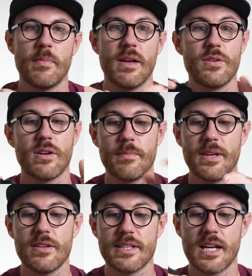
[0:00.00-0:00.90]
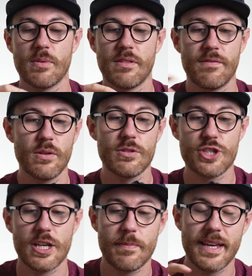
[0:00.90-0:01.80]
But if you're going to be using it with full
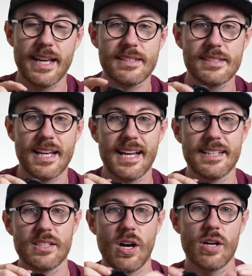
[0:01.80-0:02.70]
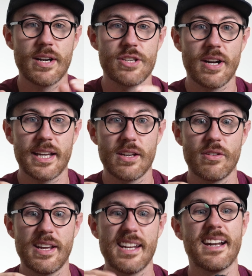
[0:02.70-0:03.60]
GPS and heart rate tracking
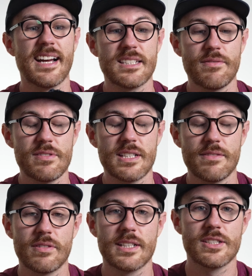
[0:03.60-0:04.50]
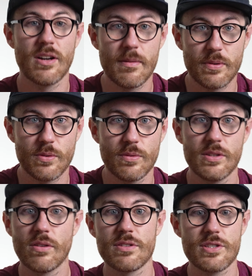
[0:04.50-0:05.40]
on in an activity, for example,
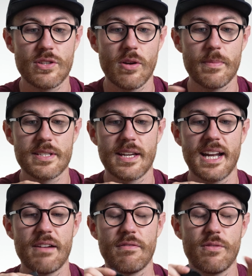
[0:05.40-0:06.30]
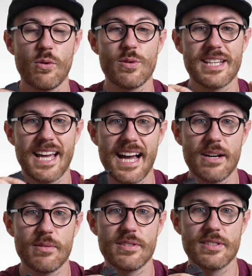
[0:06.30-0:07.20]
non-stop, it's going to have 40
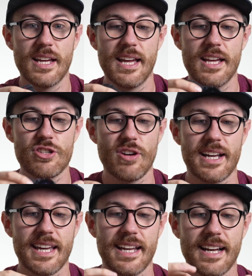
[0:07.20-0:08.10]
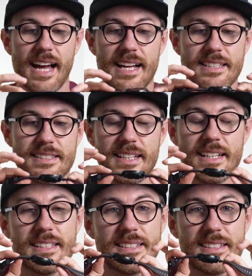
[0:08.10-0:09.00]
hours tracking at
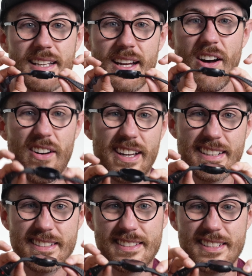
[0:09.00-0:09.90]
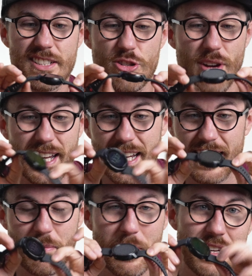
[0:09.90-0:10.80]
its highest
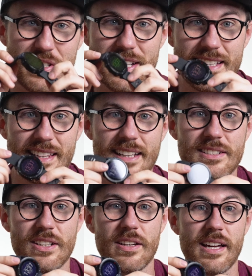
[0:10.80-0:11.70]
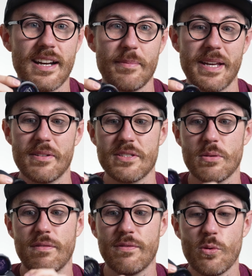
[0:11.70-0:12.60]
tracking abilities in there. So you're going to be able to do
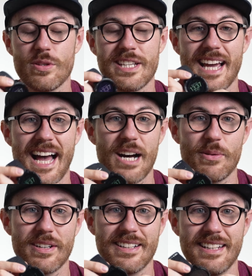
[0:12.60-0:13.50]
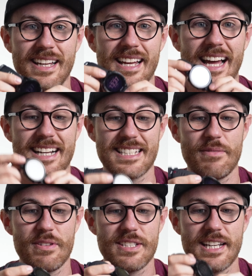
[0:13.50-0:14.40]
a 40-hour
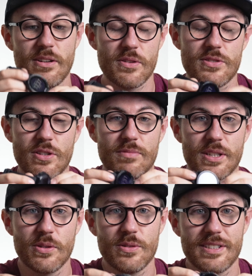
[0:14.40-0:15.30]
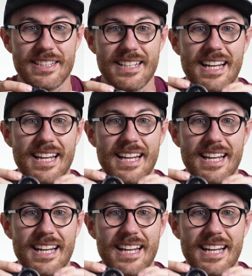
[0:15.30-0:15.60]
activity non-stop recorded